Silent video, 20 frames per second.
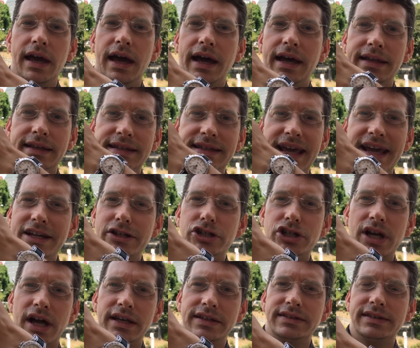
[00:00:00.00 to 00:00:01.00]
a
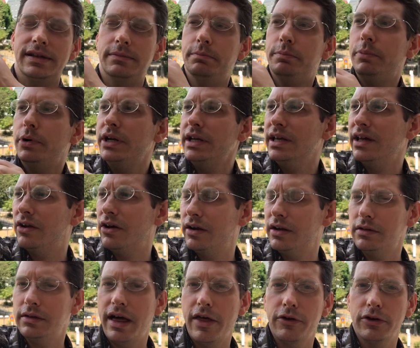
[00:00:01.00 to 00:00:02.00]
Datejust and putting it on
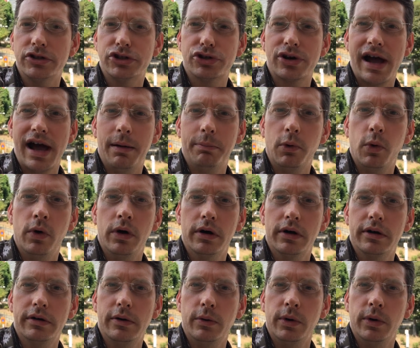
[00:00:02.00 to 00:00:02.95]
a leather strap or,